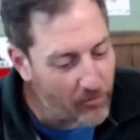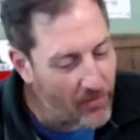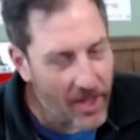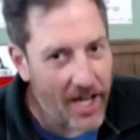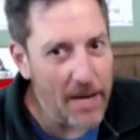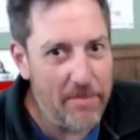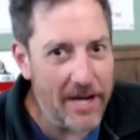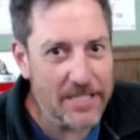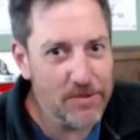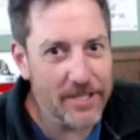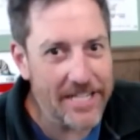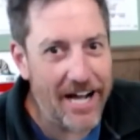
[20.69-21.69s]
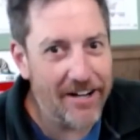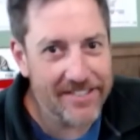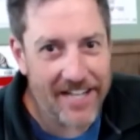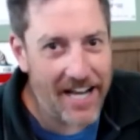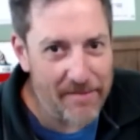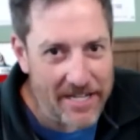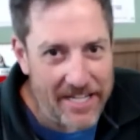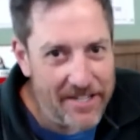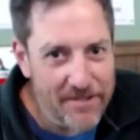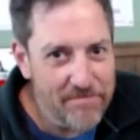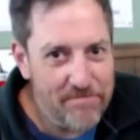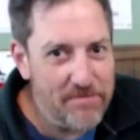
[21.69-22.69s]
I picked one out. I mean,
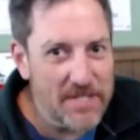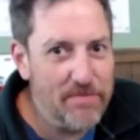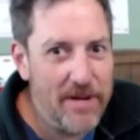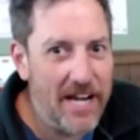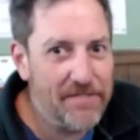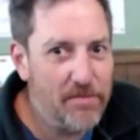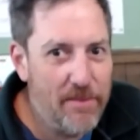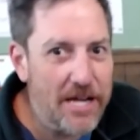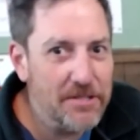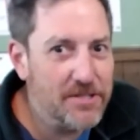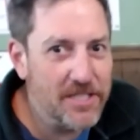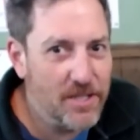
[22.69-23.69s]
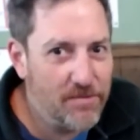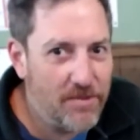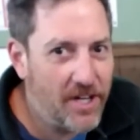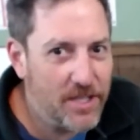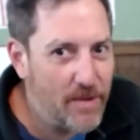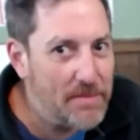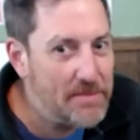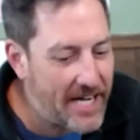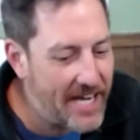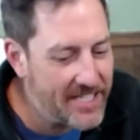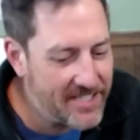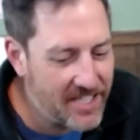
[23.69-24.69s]
you just pick from pictures on a website.
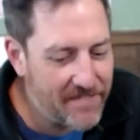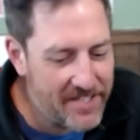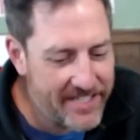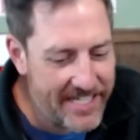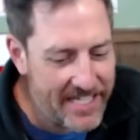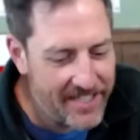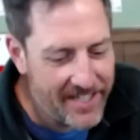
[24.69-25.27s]
It's tough to see